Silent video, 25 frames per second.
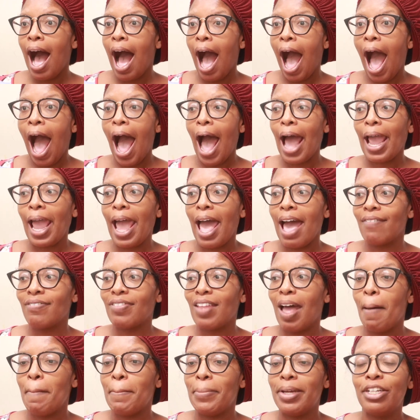I have
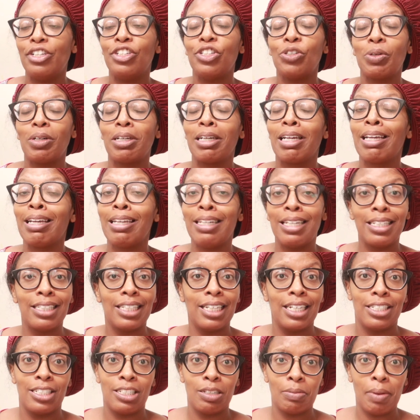not been doing
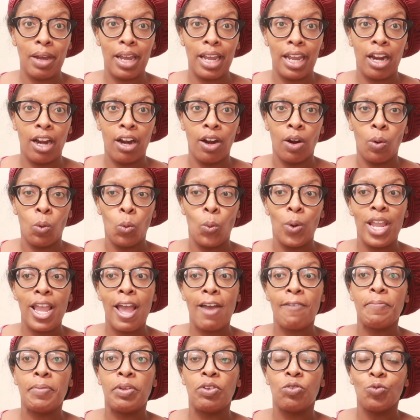anything to my hair. We
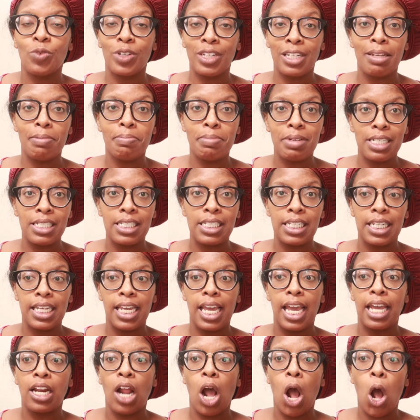have been really busy
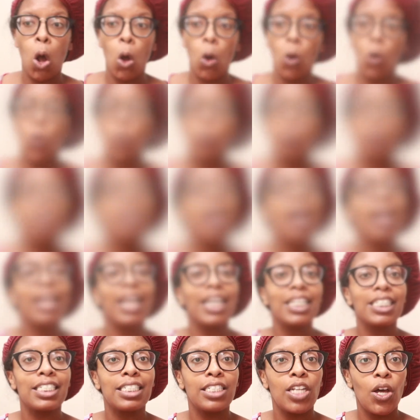at home. But I
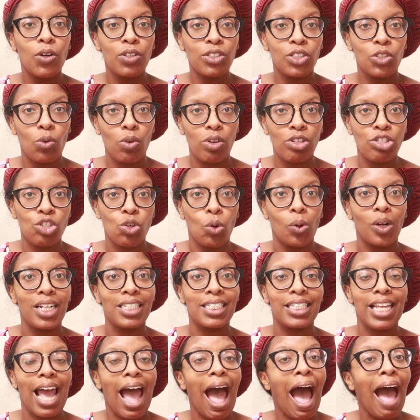guess long story short is
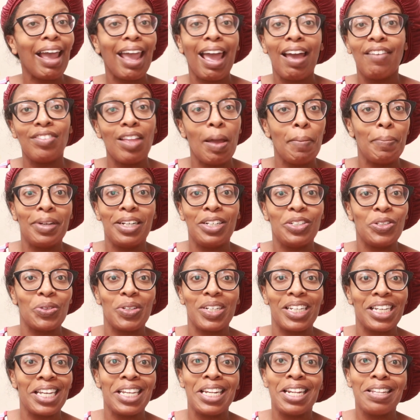that I have not been
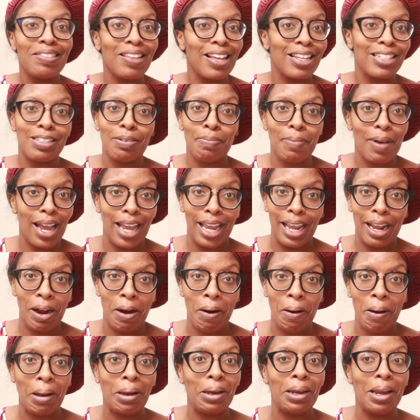doing anything to my
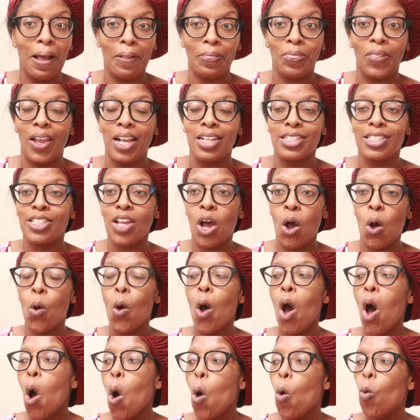hair, nothing.
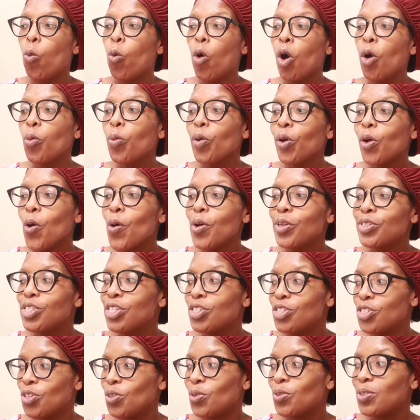So what we're going to
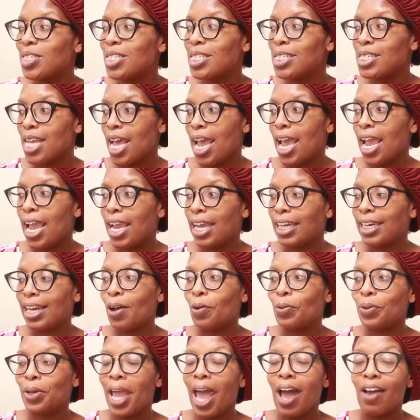do today, and I
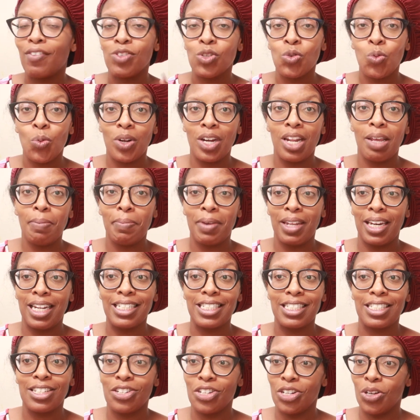only have twenty
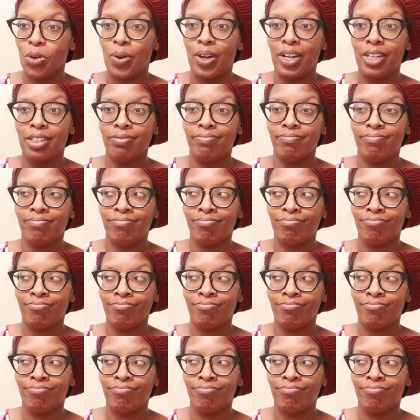minutes to do it,